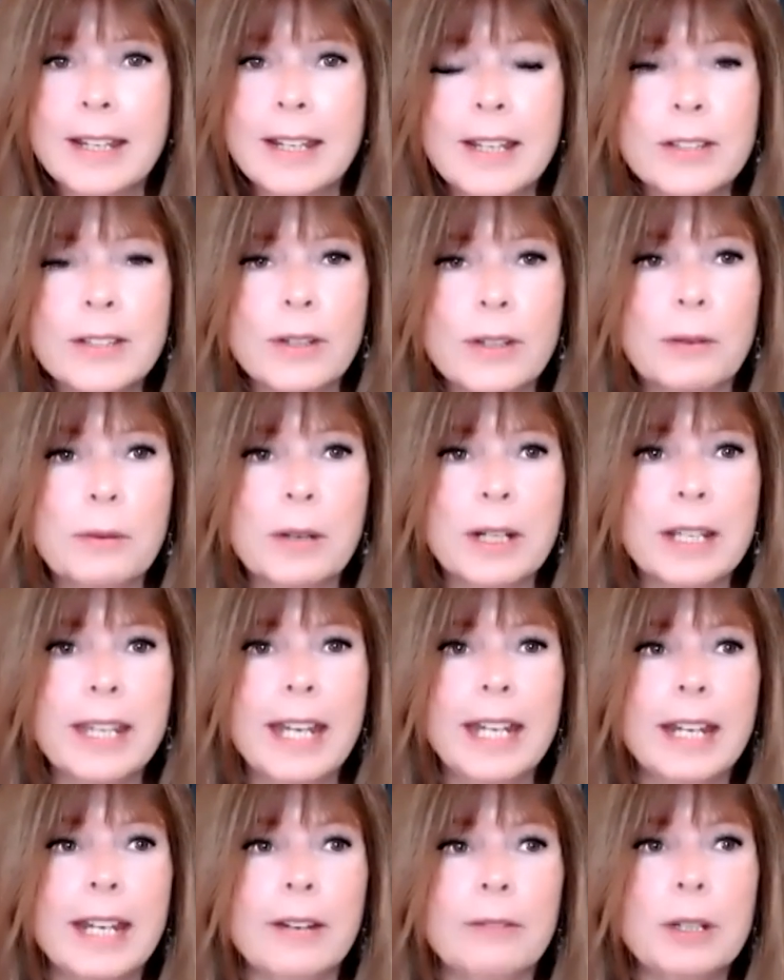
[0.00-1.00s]
So I want to
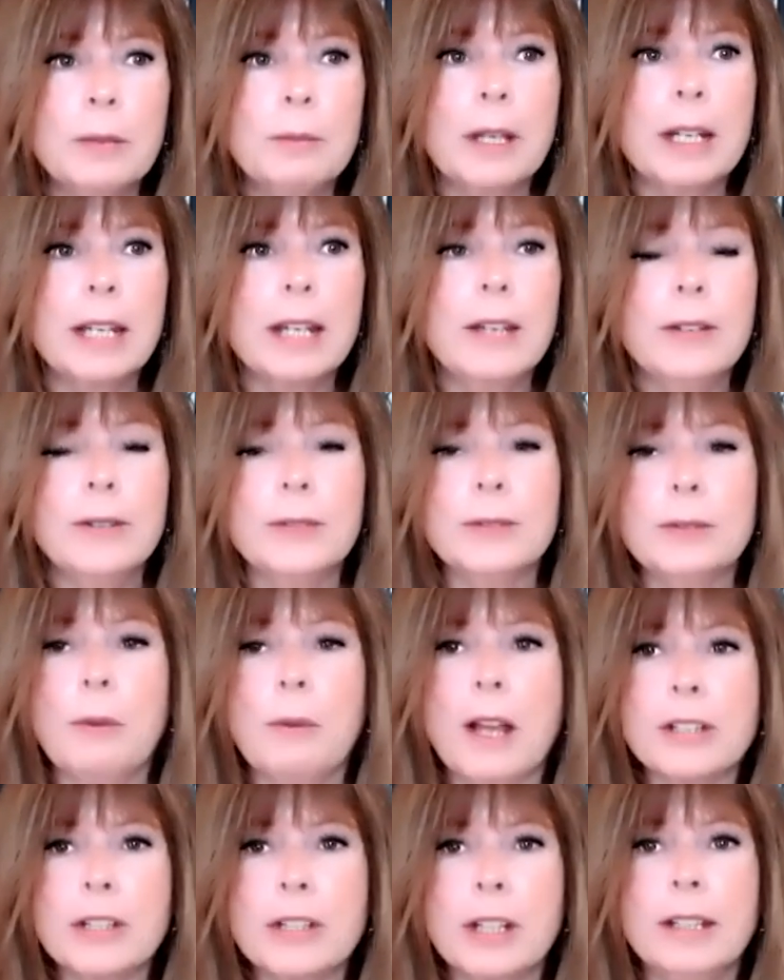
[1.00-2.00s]
thank everybody who's
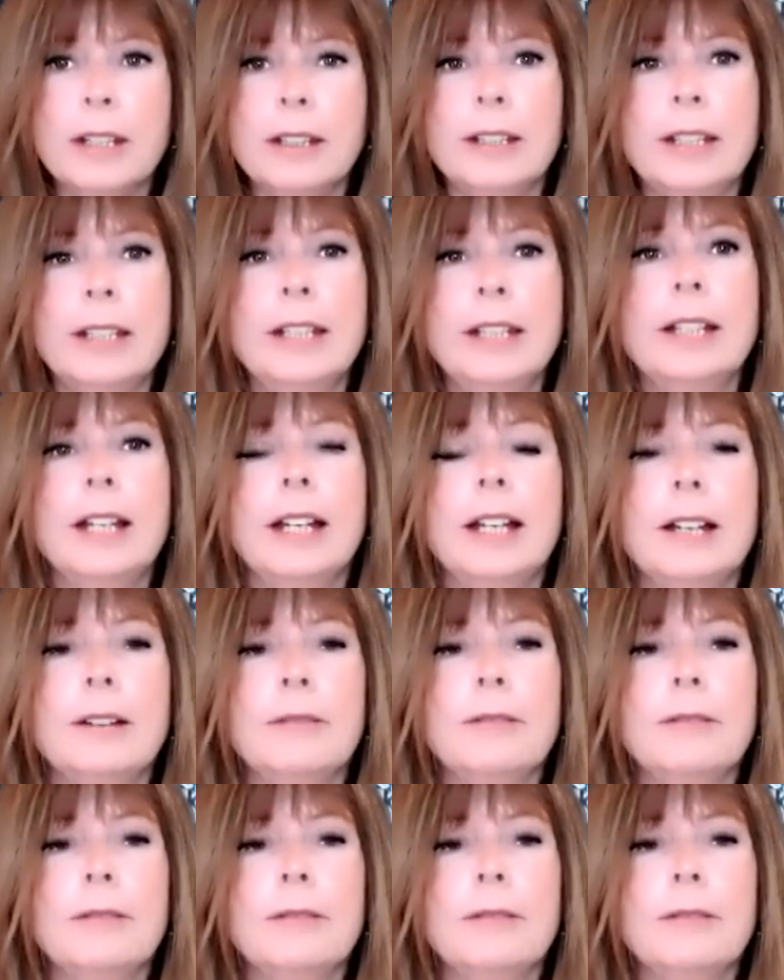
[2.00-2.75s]
watching uh,